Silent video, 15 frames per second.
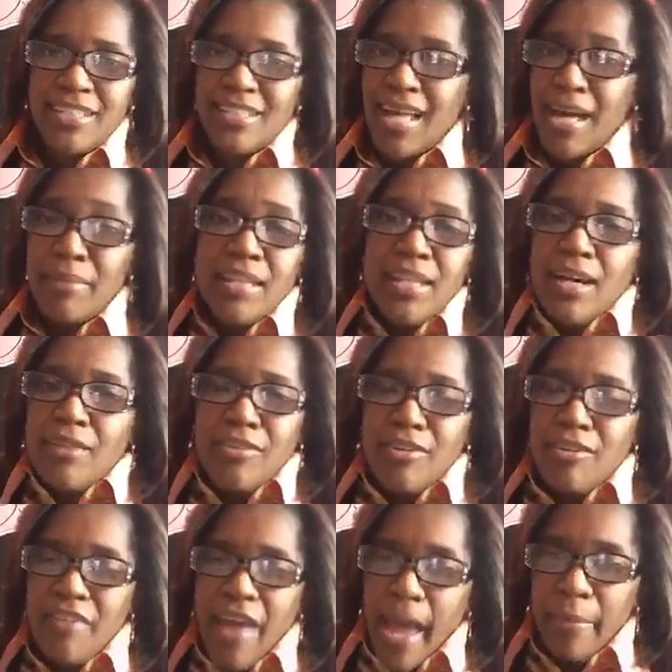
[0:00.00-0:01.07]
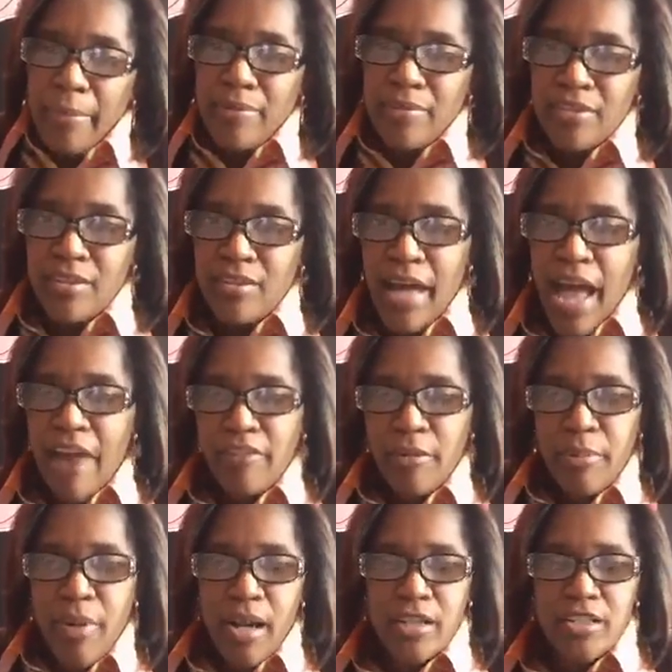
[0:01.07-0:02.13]
I'm a lover of Apple. So Apple
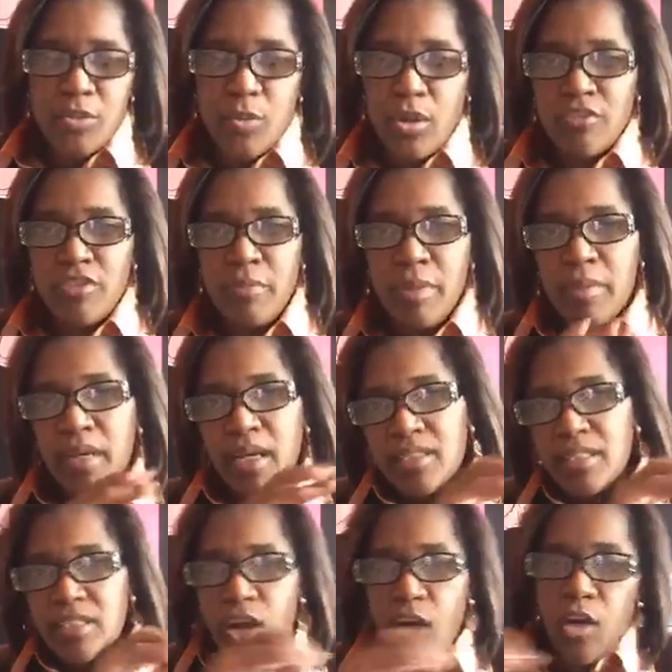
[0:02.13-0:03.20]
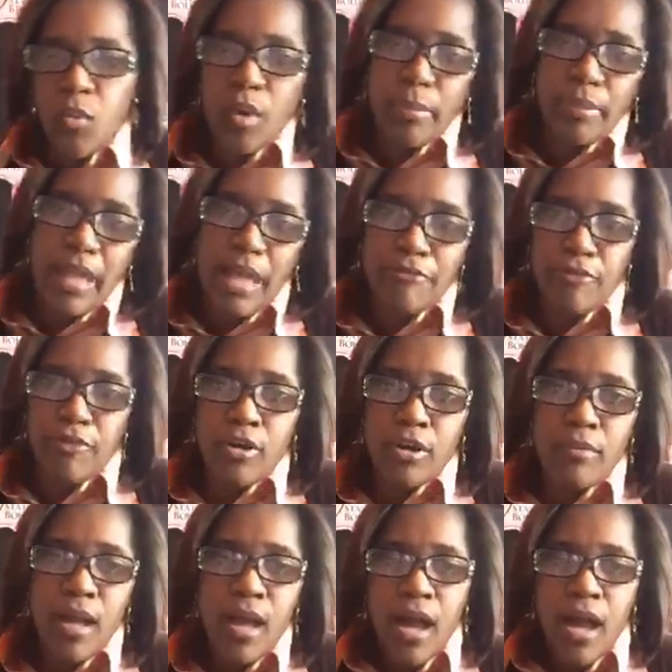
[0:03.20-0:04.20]
products works for me because it's all one platform.